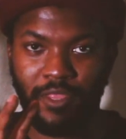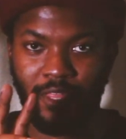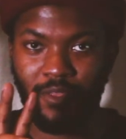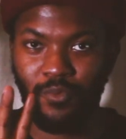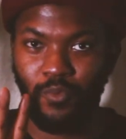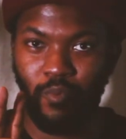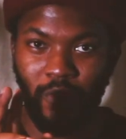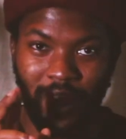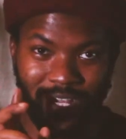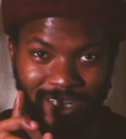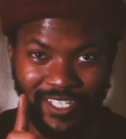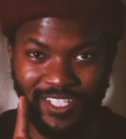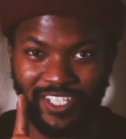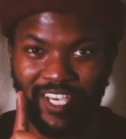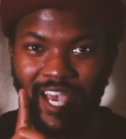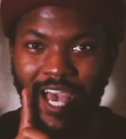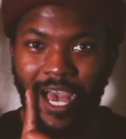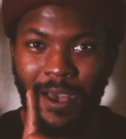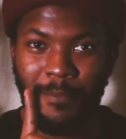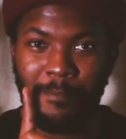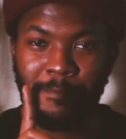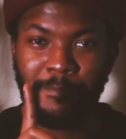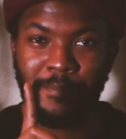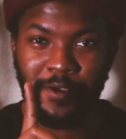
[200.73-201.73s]
than one
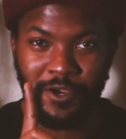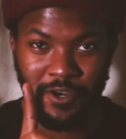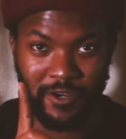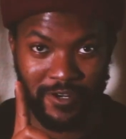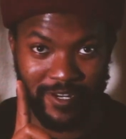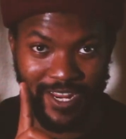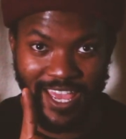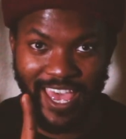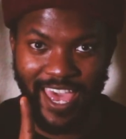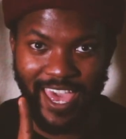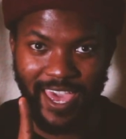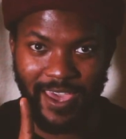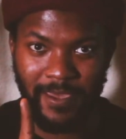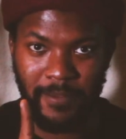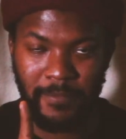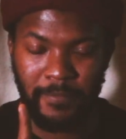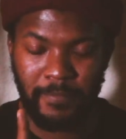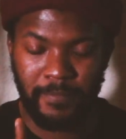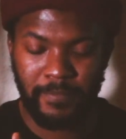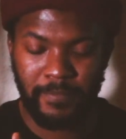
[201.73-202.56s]
job per day.